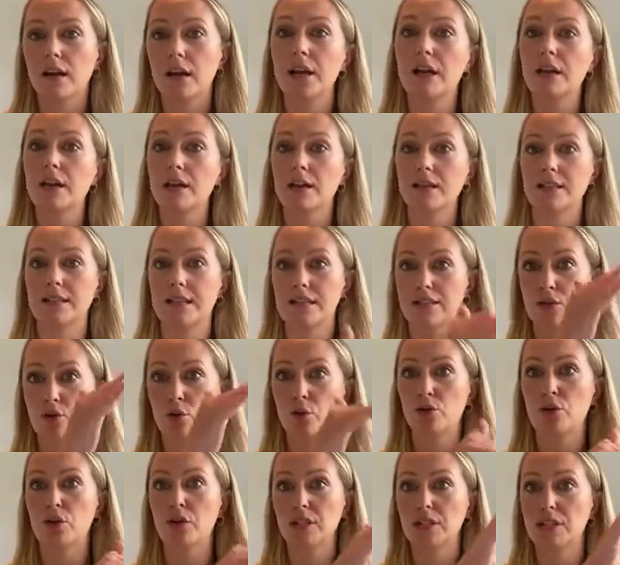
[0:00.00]
because there's
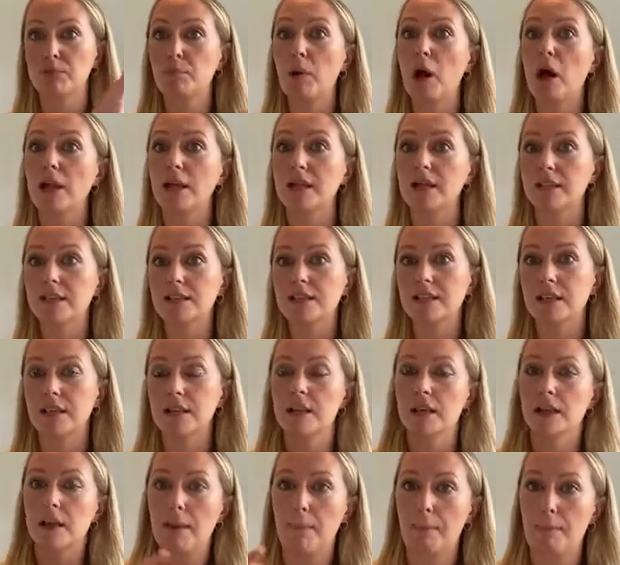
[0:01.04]
not those spikes,
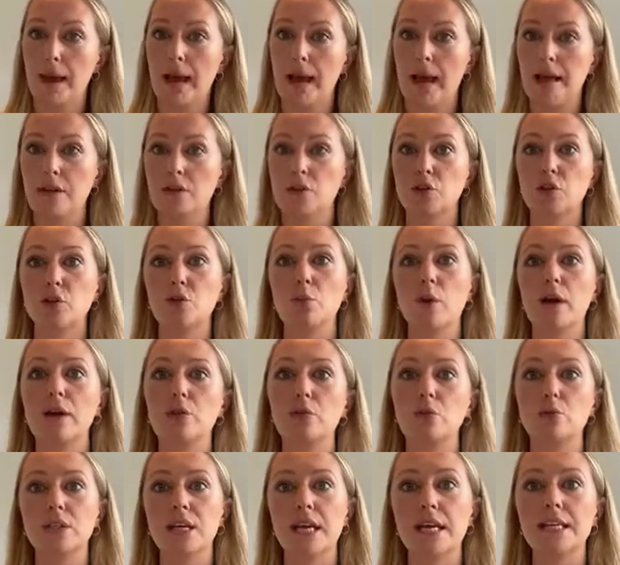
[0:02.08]
compared to when
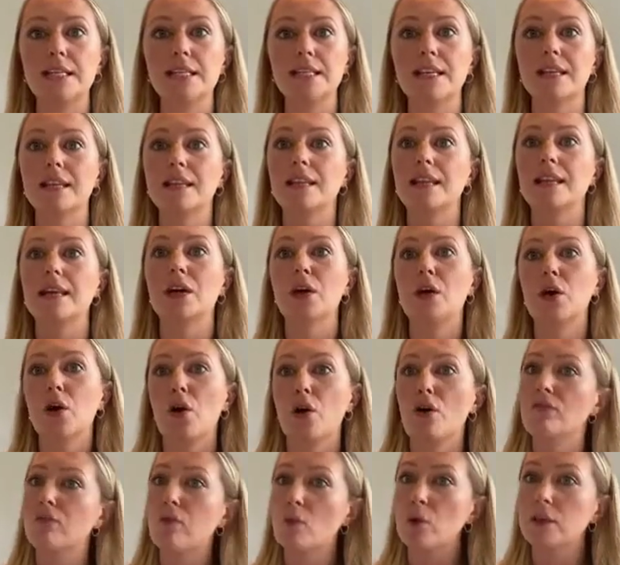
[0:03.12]
you're dating the
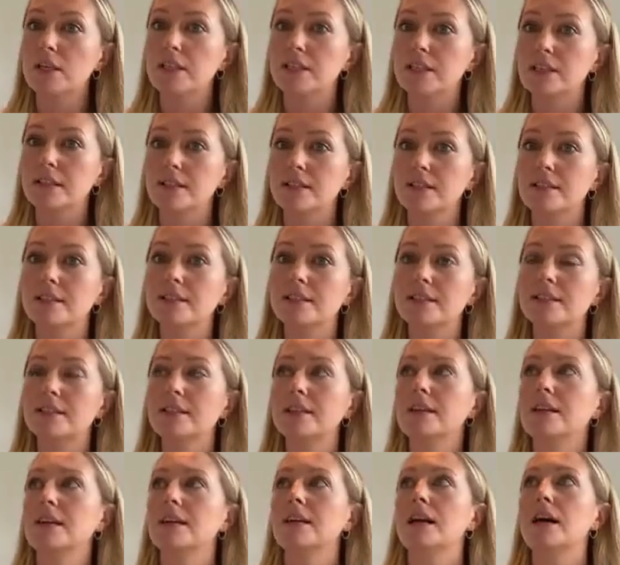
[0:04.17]
avoidant
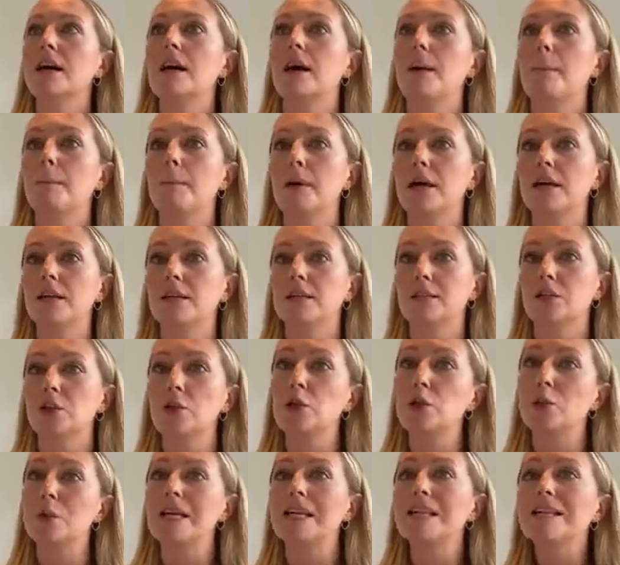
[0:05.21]
person
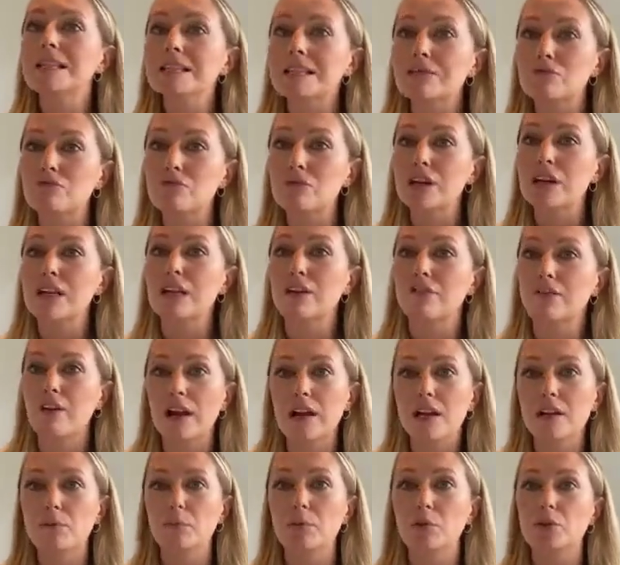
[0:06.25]
who isn't really
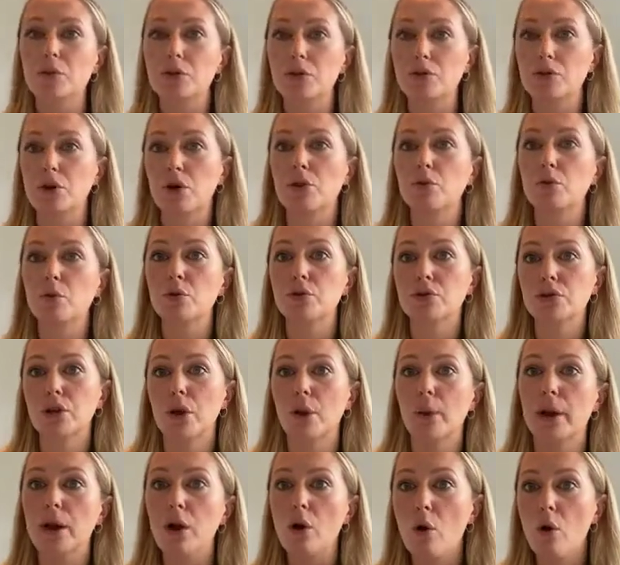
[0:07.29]
available, who you don't know what's
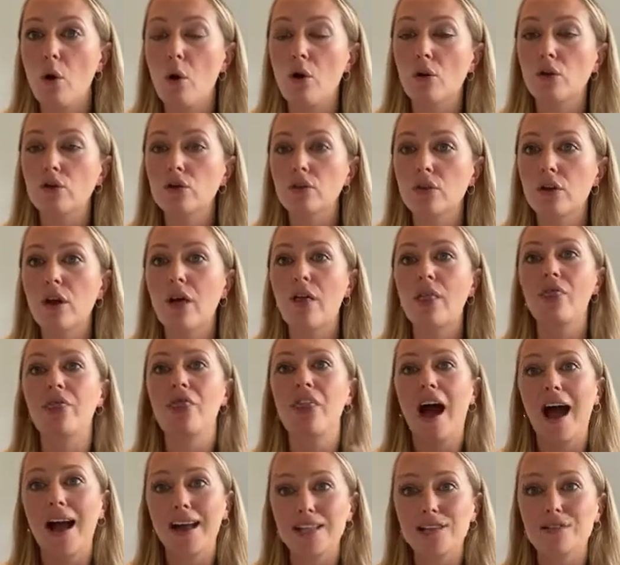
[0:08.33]
going on.
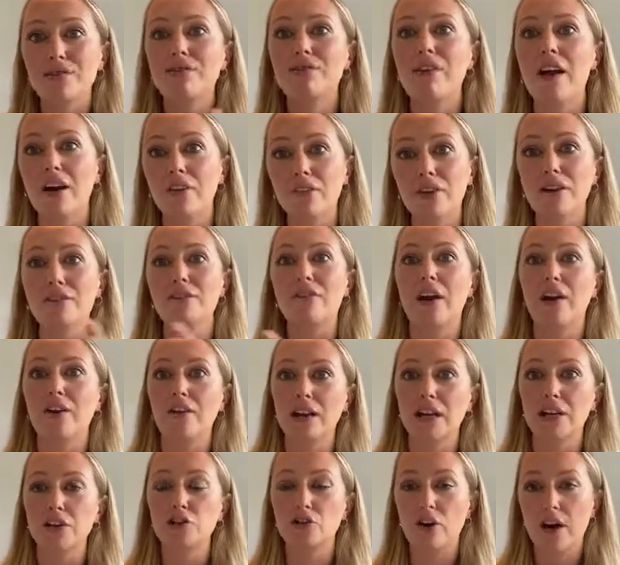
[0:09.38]
That's very,
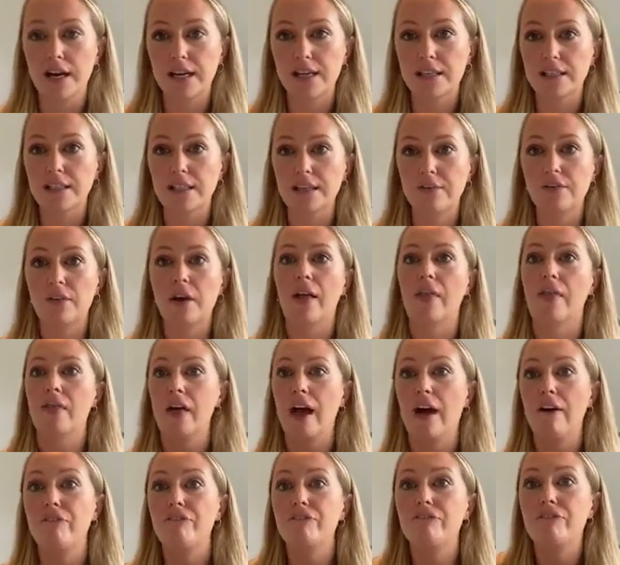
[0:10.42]
very attractive, and
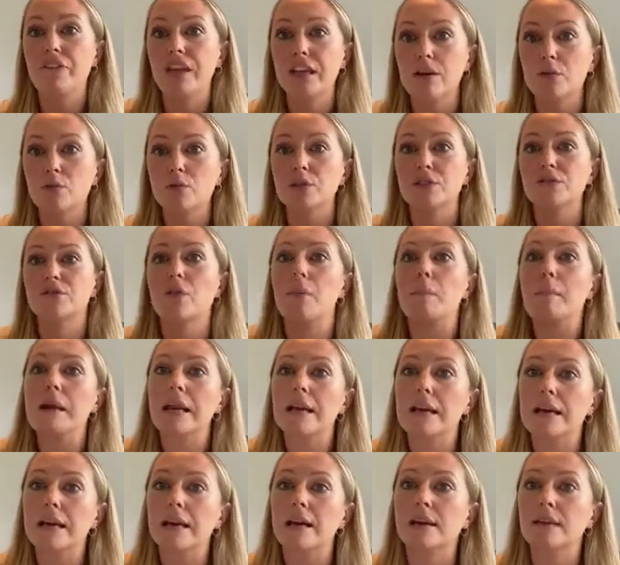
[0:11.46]
that feels
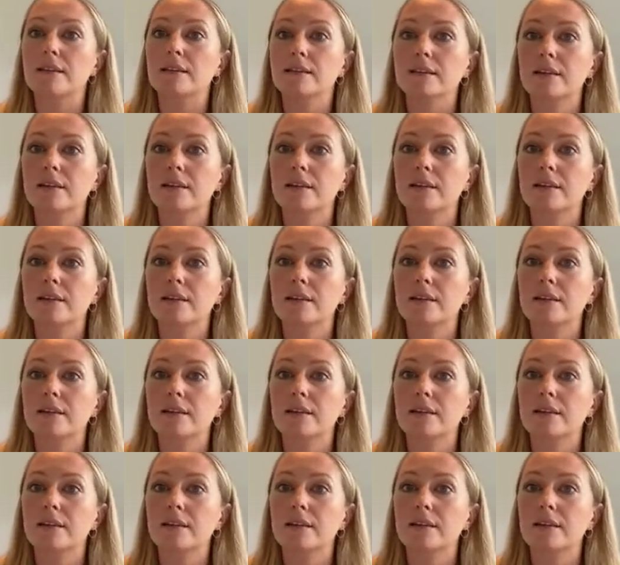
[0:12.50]
familiar.